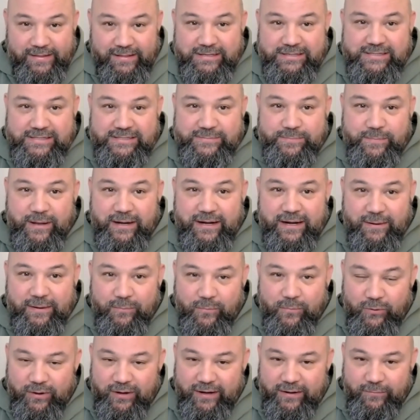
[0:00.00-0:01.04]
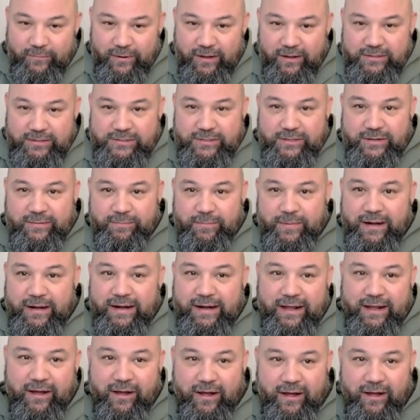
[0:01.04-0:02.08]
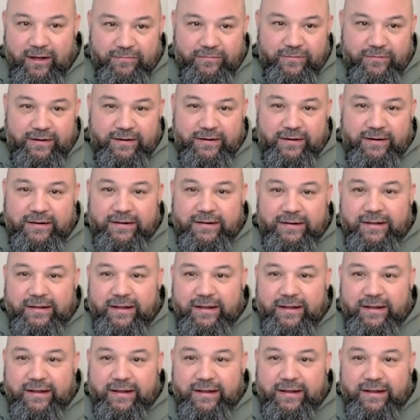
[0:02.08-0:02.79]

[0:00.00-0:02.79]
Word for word: and this is Monday morning. We all took Monday off, and